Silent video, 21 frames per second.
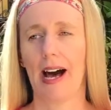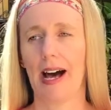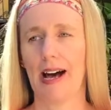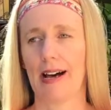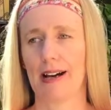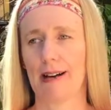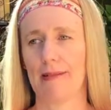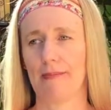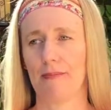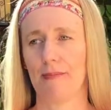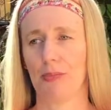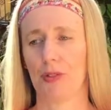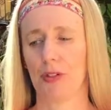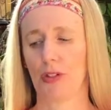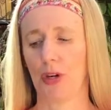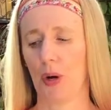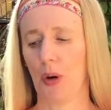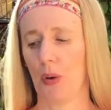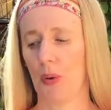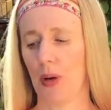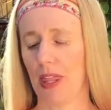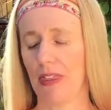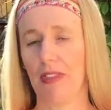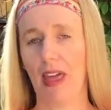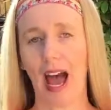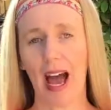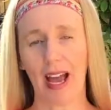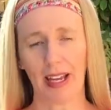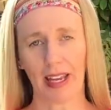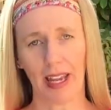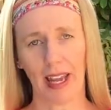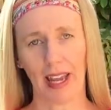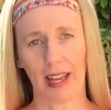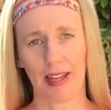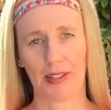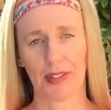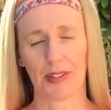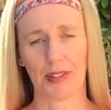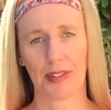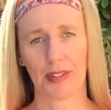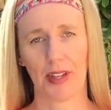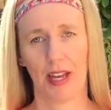Um, so in that
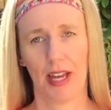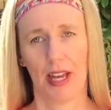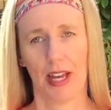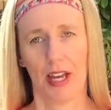case,